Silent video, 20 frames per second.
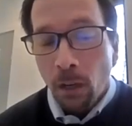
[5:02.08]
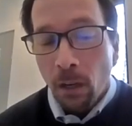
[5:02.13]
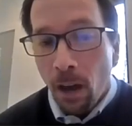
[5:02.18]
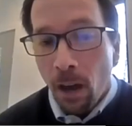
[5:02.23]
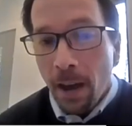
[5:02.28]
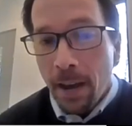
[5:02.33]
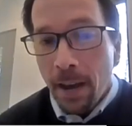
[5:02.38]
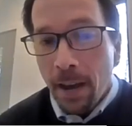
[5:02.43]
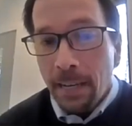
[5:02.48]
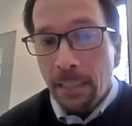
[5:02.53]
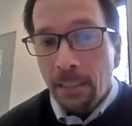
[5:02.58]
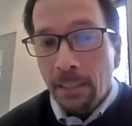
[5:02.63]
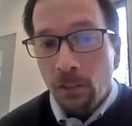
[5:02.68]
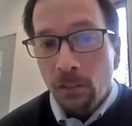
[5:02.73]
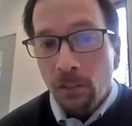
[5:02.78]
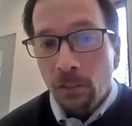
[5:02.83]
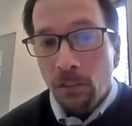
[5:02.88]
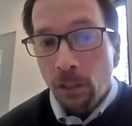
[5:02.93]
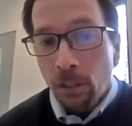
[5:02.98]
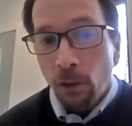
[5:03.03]
like.
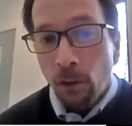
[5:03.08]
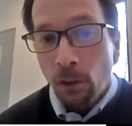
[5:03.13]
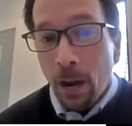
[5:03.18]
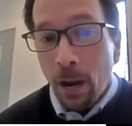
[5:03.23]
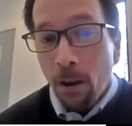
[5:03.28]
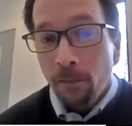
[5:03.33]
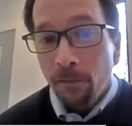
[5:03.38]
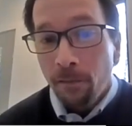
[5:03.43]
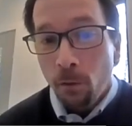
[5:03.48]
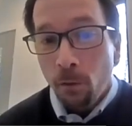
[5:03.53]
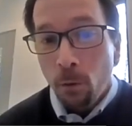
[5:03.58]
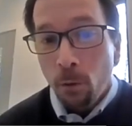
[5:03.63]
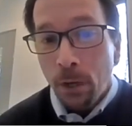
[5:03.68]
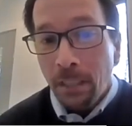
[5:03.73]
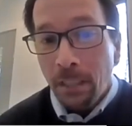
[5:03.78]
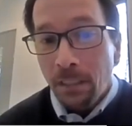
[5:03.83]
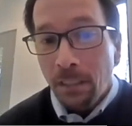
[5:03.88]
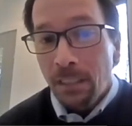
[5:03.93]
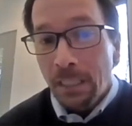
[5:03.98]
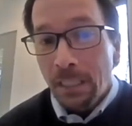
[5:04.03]
It's around 40
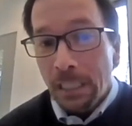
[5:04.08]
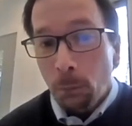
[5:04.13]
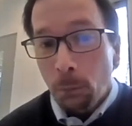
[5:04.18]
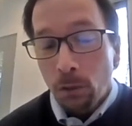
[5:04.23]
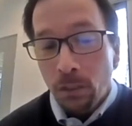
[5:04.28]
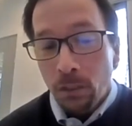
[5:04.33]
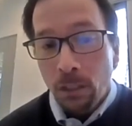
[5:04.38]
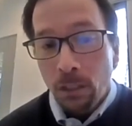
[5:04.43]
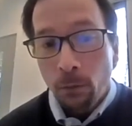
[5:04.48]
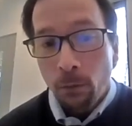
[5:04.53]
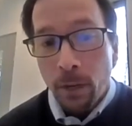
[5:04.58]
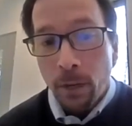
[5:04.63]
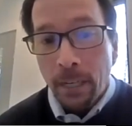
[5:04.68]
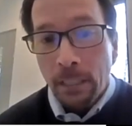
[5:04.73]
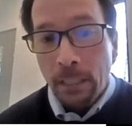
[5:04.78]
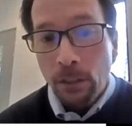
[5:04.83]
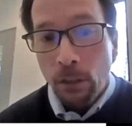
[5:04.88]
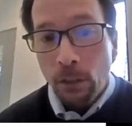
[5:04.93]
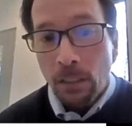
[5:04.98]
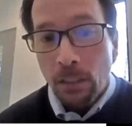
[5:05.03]
to 60%
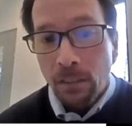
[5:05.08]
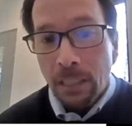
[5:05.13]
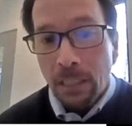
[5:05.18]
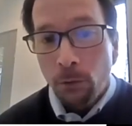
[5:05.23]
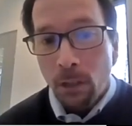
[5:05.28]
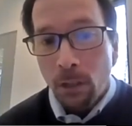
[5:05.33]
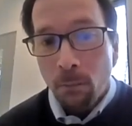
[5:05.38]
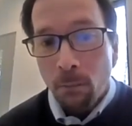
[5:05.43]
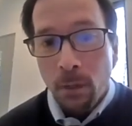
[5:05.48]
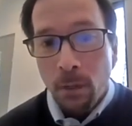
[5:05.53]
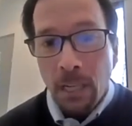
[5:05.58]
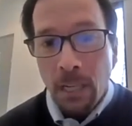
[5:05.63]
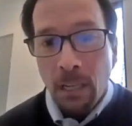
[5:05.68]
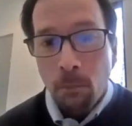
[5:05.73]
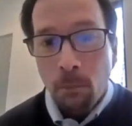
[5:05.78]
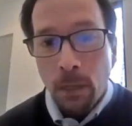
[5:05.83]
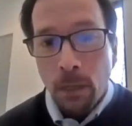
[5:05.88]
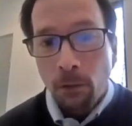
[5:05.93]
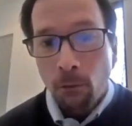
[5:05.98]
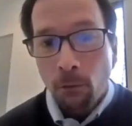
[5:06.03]
range. You can see with the mean
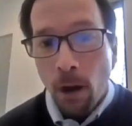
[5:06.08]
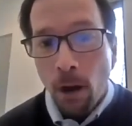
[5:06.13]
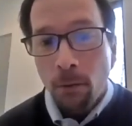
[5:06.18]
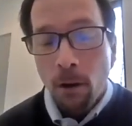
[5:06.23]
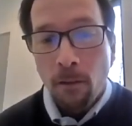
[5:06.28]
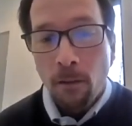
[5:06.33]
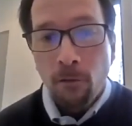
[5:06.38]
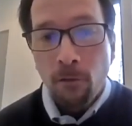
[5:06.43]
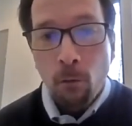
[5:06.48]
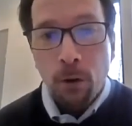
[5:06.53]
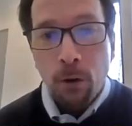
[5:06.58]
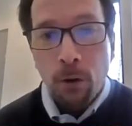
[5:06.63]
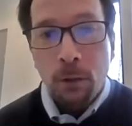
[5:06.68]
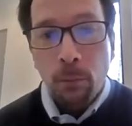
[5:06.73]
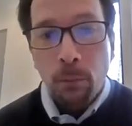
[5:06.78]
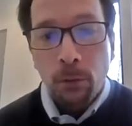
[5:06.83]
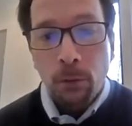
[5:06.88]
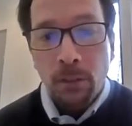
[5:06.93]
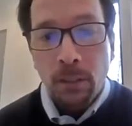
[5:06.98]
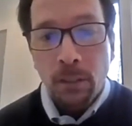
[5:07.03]
being right around
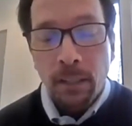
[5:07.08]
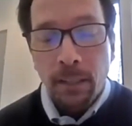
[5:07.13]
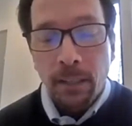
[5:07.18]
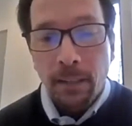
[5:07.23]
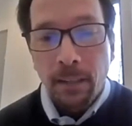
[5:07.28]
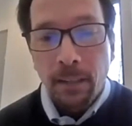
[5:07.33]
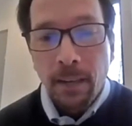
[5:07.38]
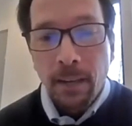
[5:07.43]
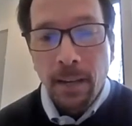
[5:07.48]
40%.